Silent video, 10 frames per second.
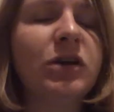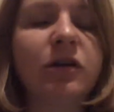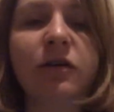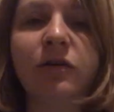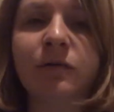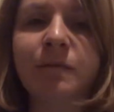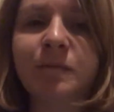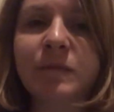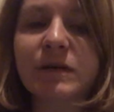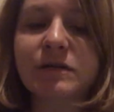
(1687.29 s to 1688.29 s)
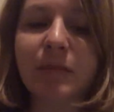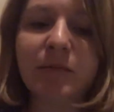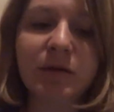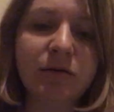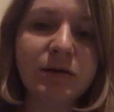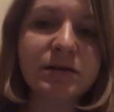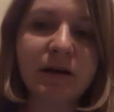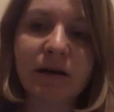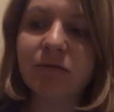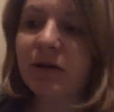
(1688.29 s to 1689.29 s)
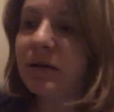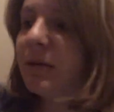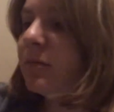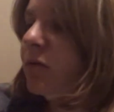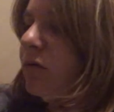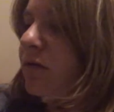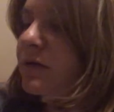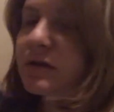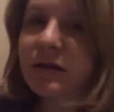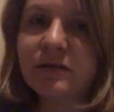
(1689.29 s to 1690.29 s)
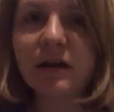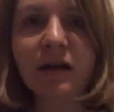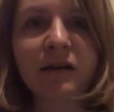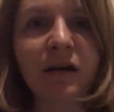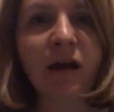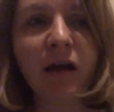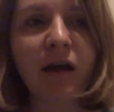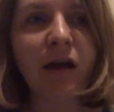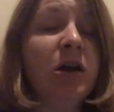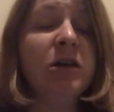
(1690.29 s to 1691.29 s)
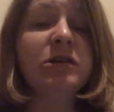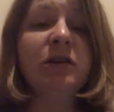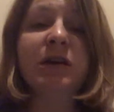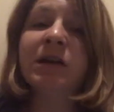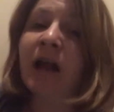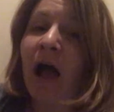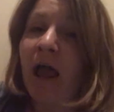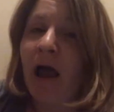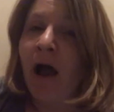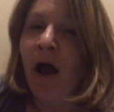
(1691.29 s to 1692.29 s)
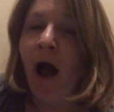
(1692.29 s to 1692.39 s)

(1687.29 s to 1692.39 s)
chuck on some ambient noise and read a bit more of The Singer's Gun. So good night.